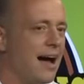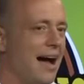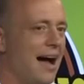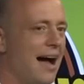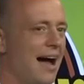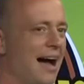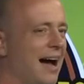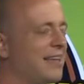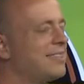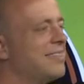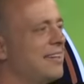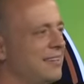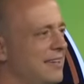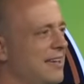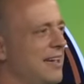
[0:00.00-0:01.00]
I, I
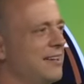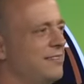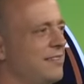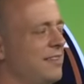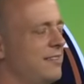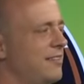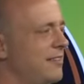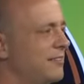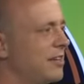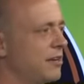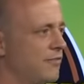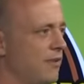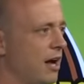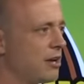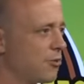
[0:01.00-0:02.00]
think the A C C is going to
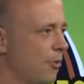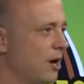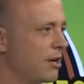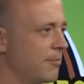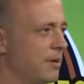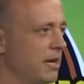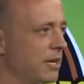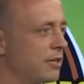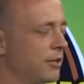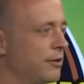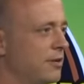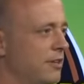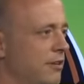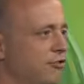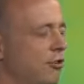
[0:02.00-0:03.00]
find a way to be
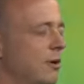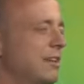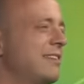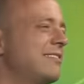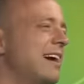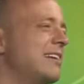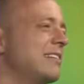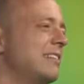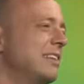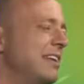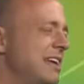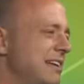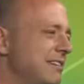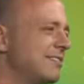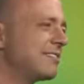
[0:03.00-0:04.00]
included this year. At least I
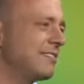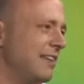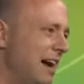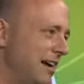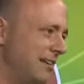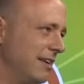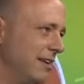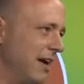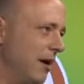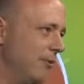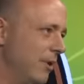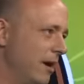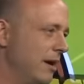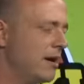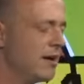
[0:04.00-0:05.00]
lean slightly that
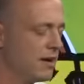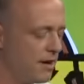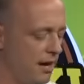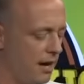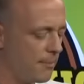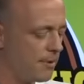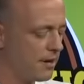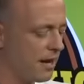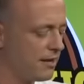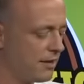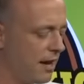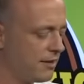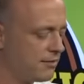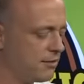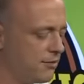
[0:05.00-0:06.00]
way. Uh, but I,
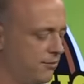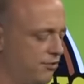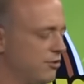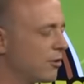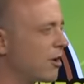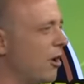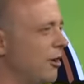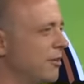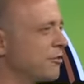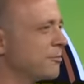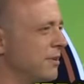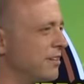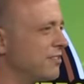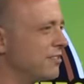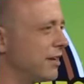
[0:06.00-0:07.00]
I do still call this
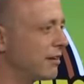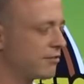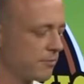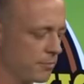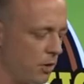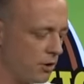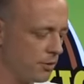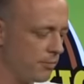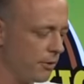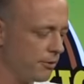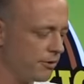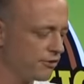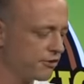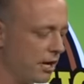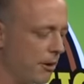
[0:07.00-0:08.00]
one a six on the
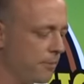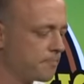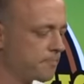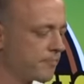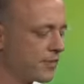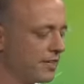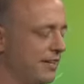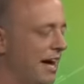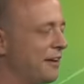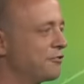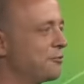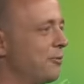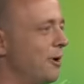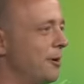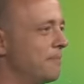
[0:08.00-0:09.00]
boldness scale.
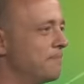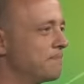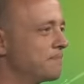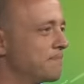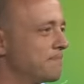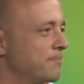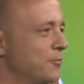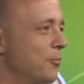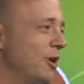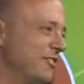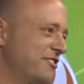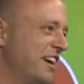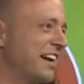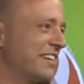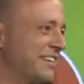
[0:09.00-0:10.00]
Last one. Well,
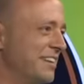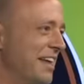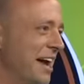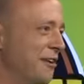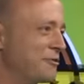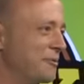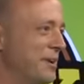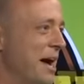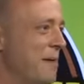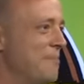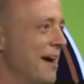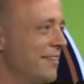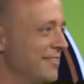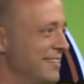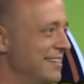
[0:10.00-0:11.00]
second to last one. How
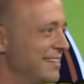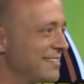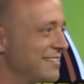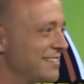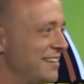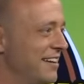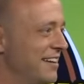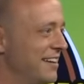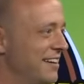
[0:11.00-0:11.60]
about this?